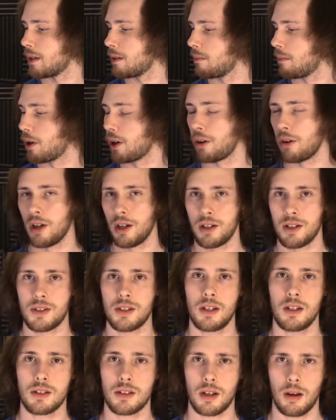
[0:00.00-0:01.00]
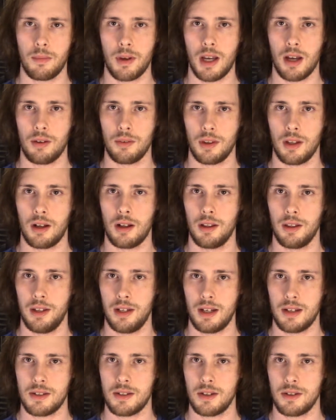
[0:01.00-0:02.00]
Mario Odyssey is coming out in the
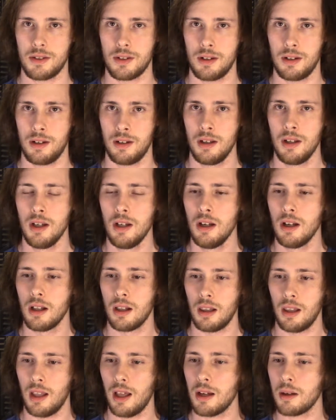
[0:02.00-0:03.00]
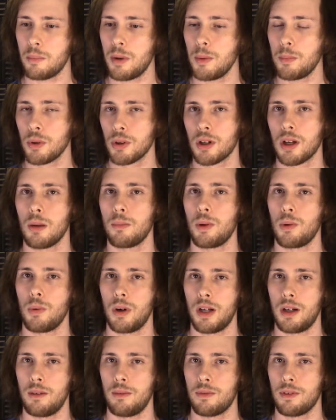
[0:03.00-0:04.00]
holiday season. A lot of people are going to be
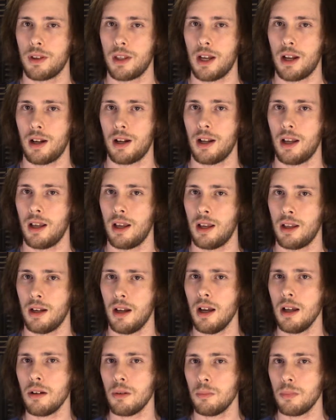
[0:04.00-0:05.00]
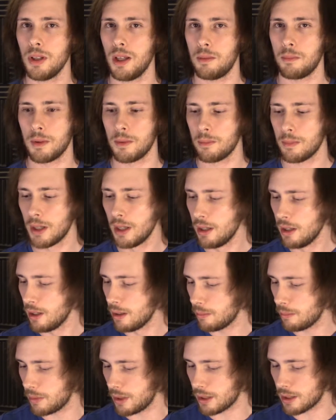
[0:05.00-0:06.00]
waiting for that, and I don't blame them,
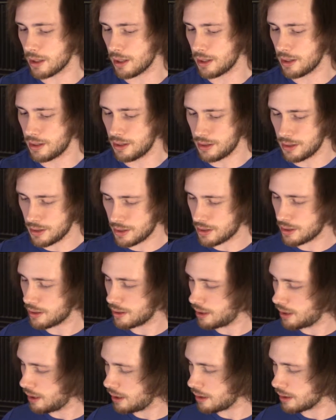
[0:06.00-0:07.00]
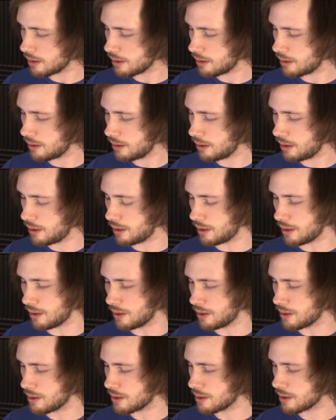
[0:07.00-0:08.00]
because it
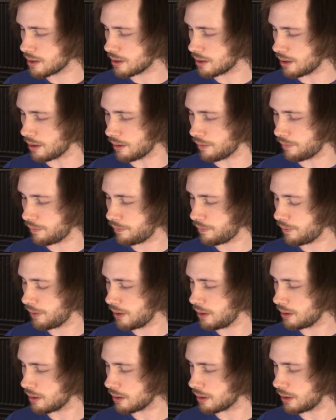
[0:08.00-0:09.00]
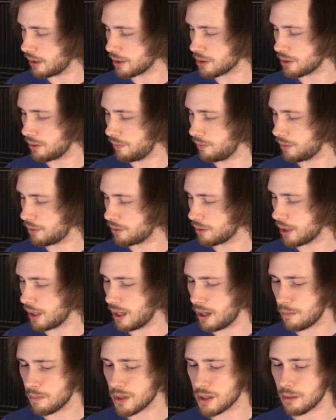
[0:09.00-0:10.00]
is a fun collection of little
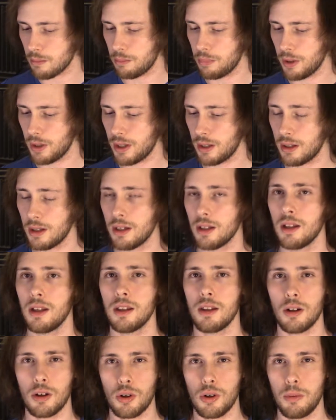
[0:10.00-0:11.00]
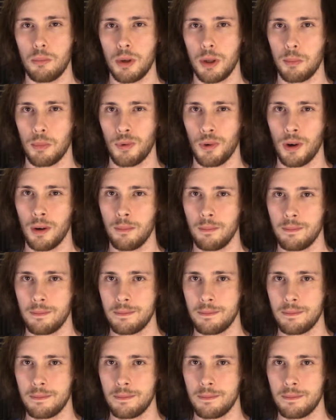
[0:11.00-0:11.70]
games, but there could be more.